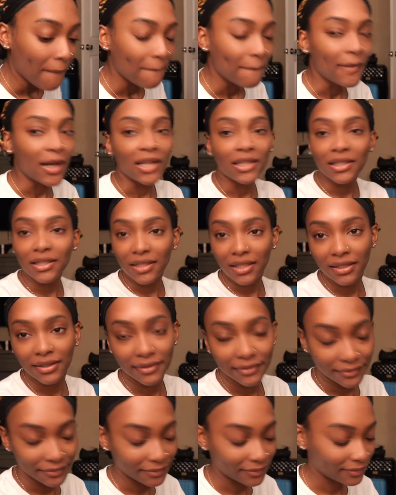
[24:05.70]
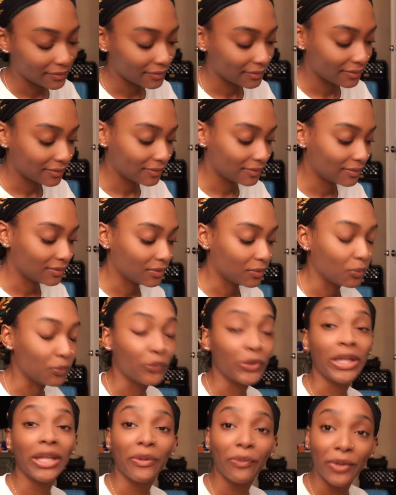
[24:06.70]
But
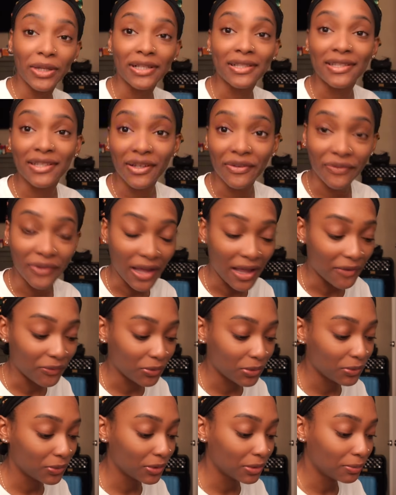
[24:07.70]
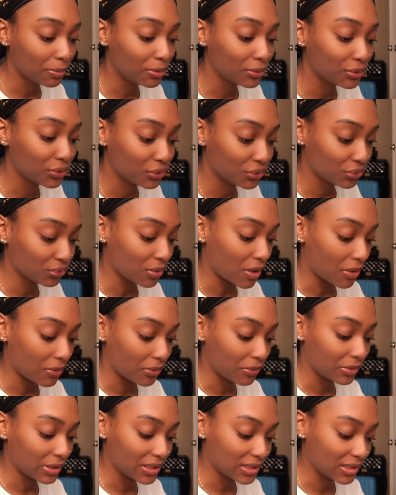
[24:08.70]
we will survive. We will push through and
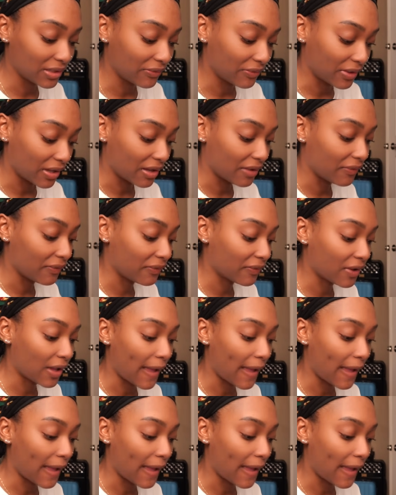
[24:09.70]
we will survive.